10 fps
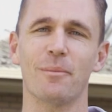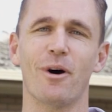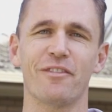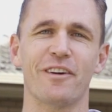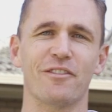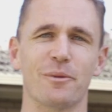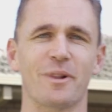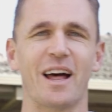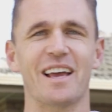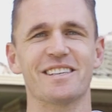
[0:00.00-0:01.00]
of my favourite
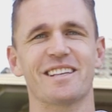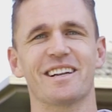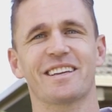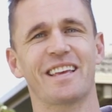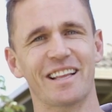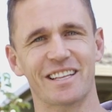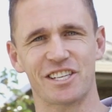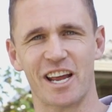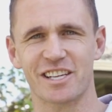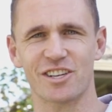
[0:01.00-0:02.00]
players that kick the
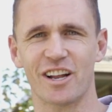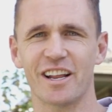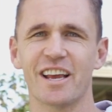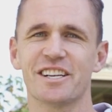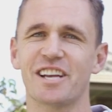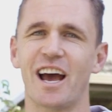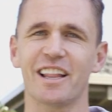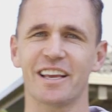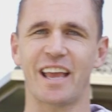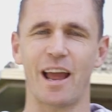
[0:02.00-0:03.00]
check side,
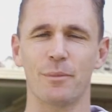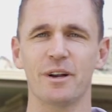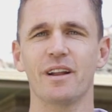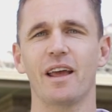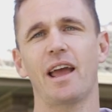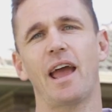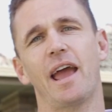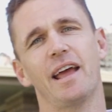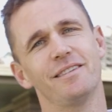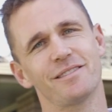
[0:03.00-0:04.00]
Charlie Cameron
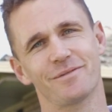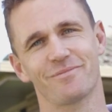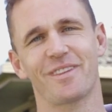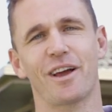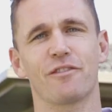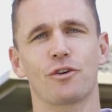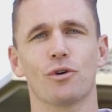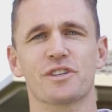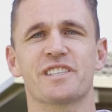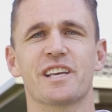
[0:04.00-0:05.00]
and of
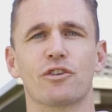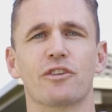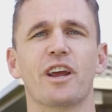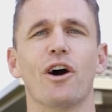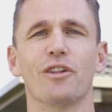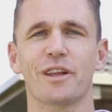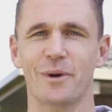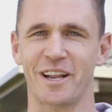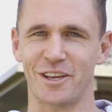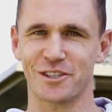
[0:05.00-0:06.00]
course Cyril Rioli
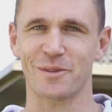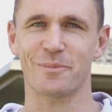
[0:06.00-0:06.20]
when he used to